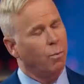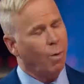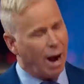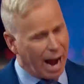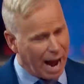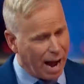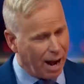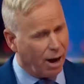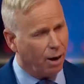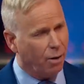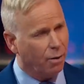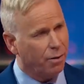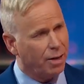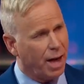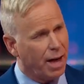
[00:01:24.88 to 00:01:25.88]
wow,
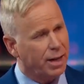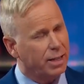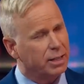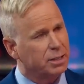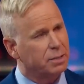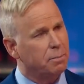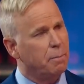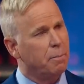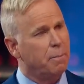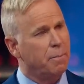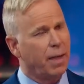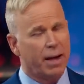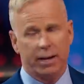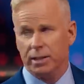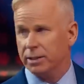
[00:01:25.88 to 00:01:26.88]
that is
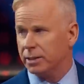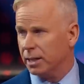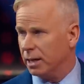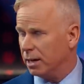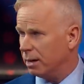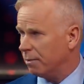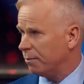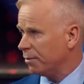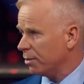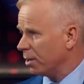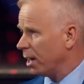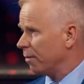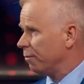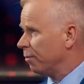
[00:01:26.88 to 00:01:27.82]
that is. Uh, if you're not